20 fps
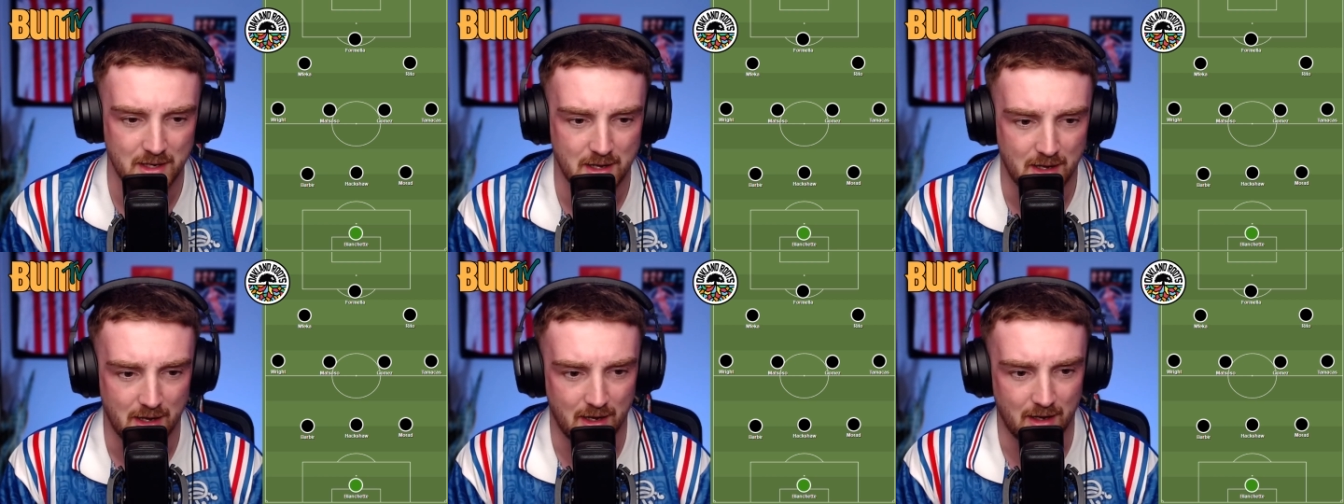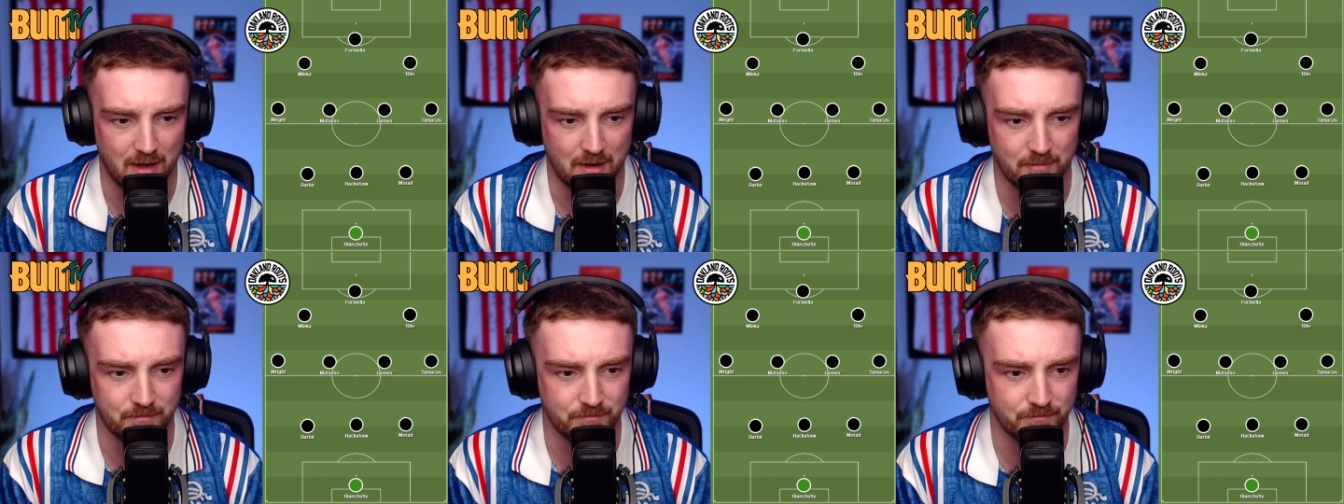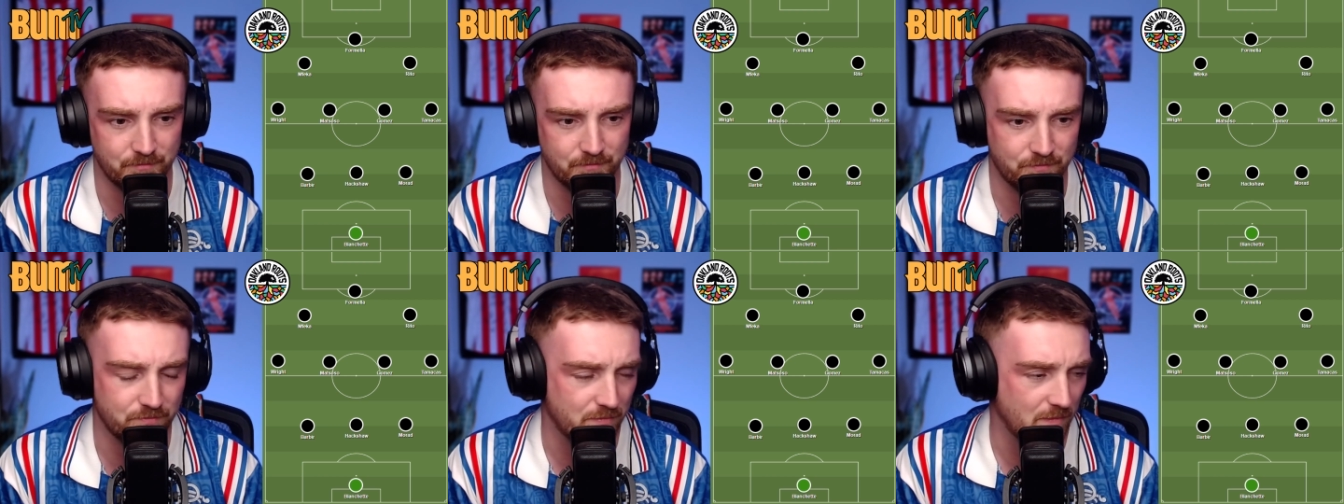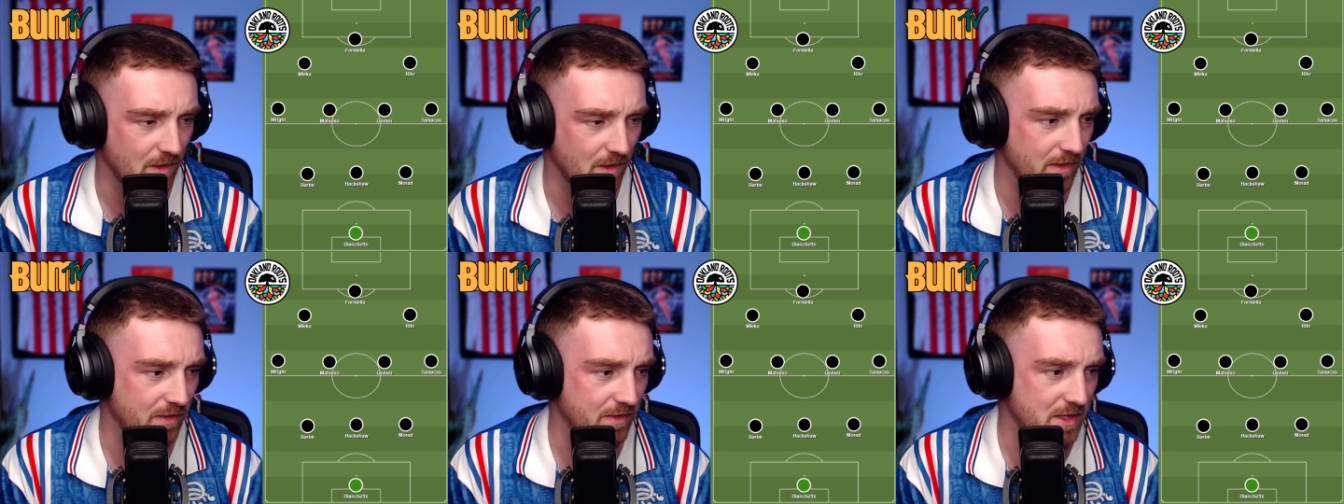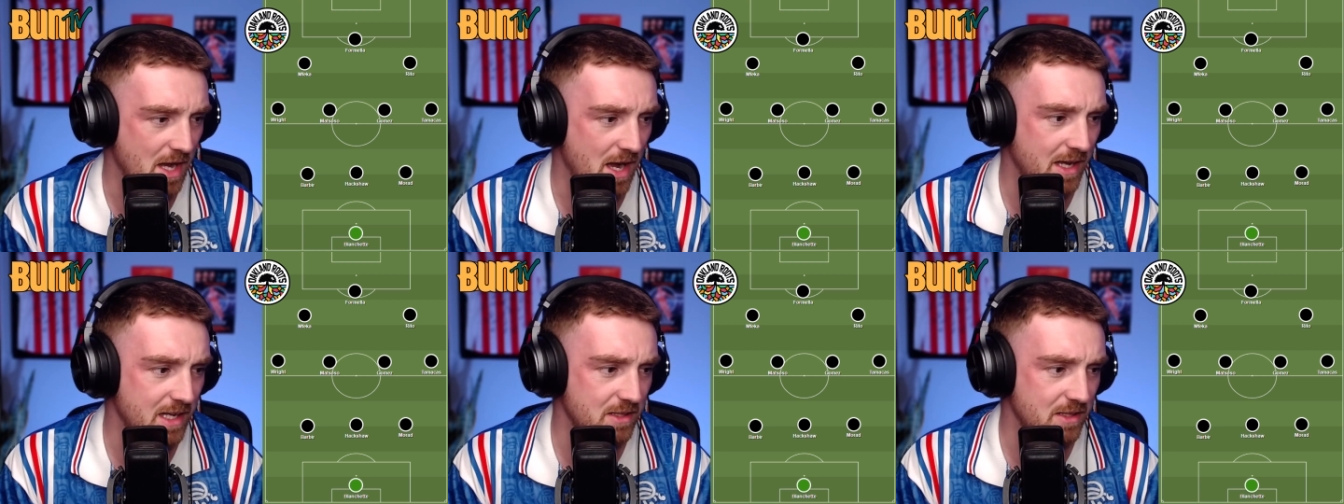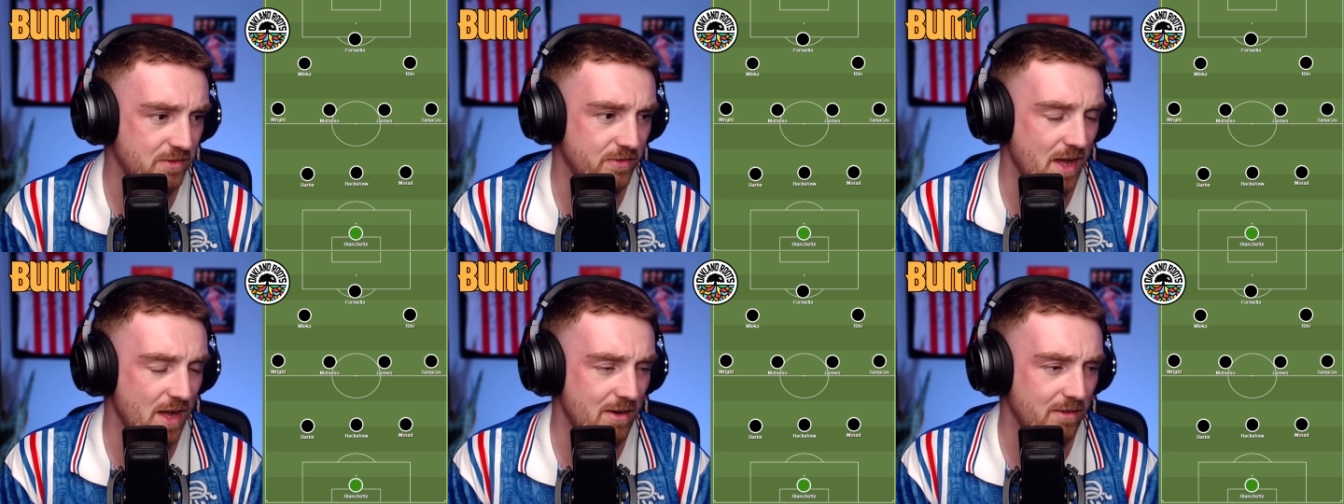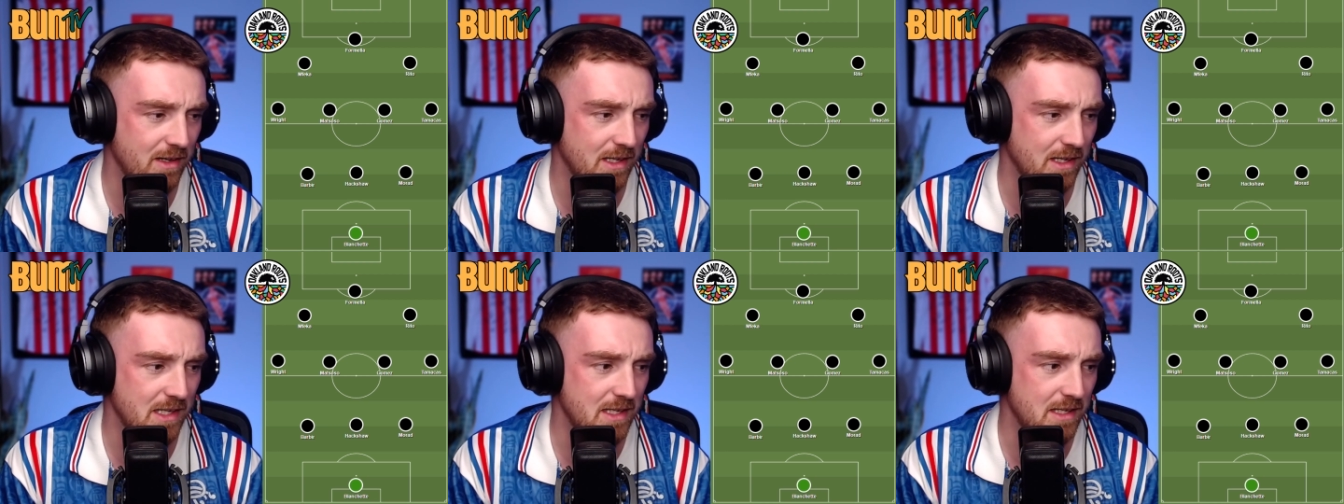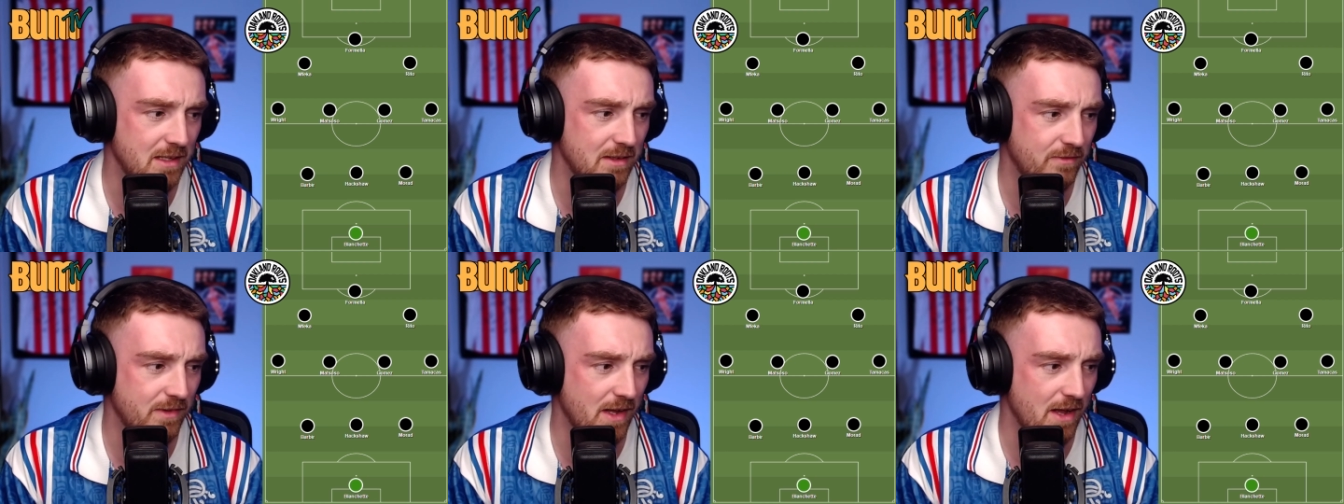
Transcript: Um, the guy is very